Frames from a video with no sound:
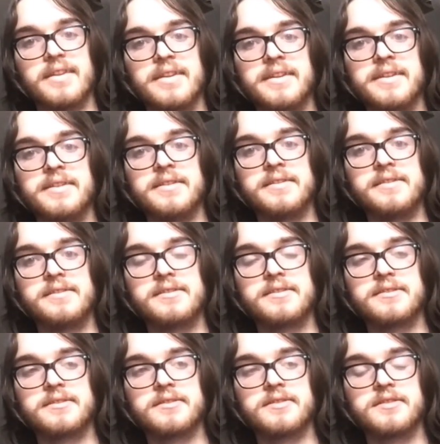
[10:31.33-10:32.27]

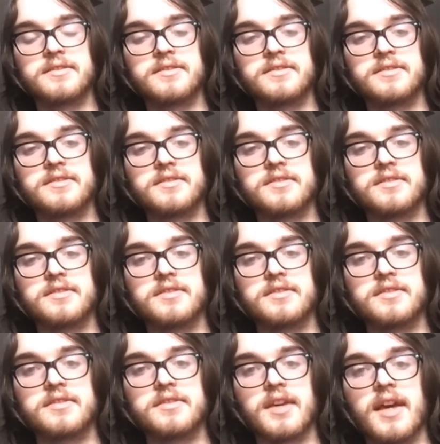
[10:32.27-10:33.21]
is,
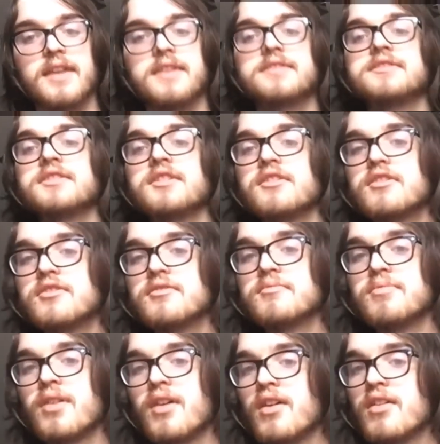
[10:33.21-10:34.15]
at certain
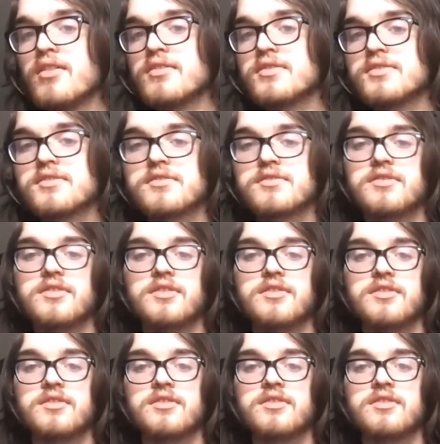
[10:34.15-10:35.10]
parts,
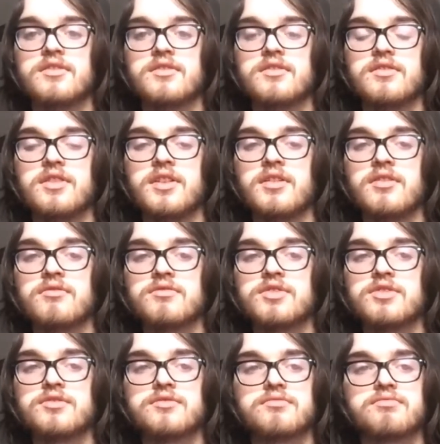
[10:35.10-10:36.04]
you know,
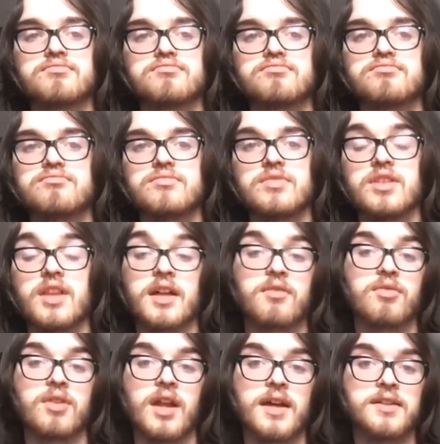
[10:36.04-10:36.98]
just
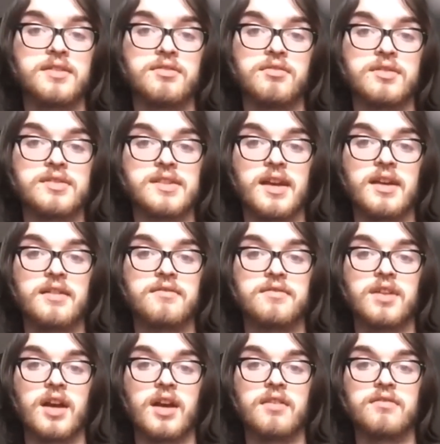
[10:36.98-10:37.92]
like what I do is I
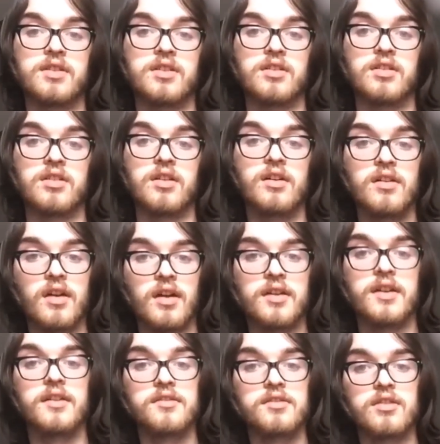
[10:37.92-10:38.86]
have
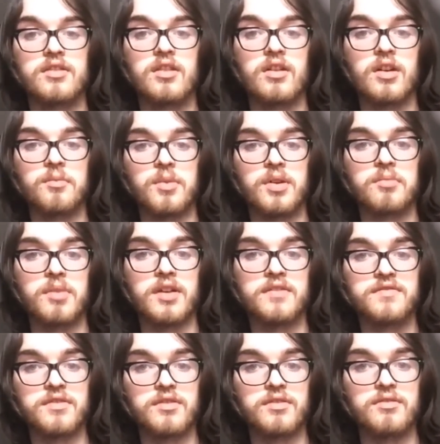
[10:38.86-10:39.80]
another alarm on my
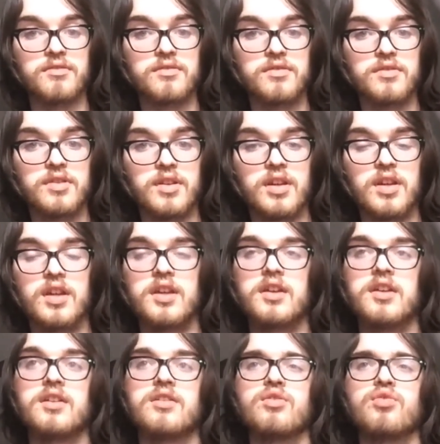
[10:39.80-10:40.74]
phone
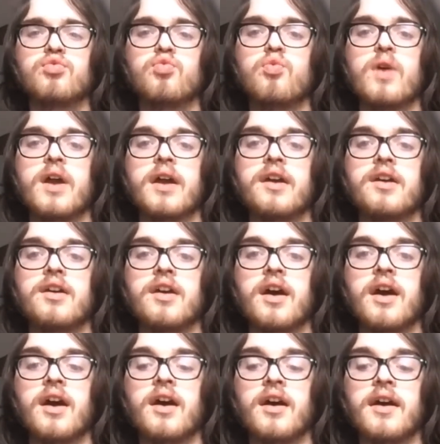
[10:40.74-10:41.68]
where
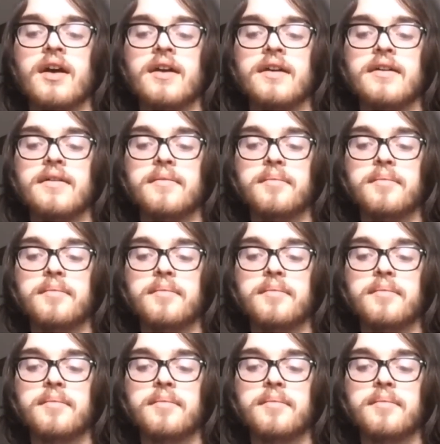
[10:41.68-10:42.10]
I